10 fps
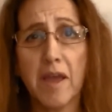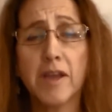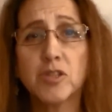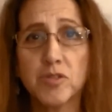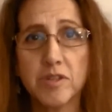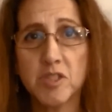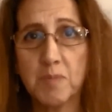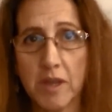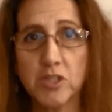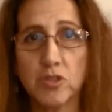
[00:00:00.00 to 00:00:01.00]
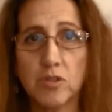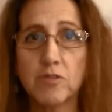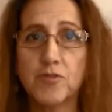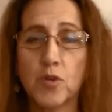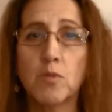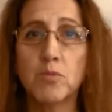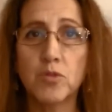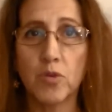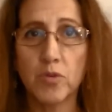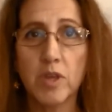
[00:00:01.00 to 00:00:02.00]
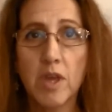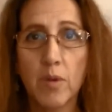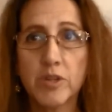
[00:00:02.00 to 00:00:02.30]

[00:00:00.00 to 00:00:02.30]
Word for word: extra special full moon,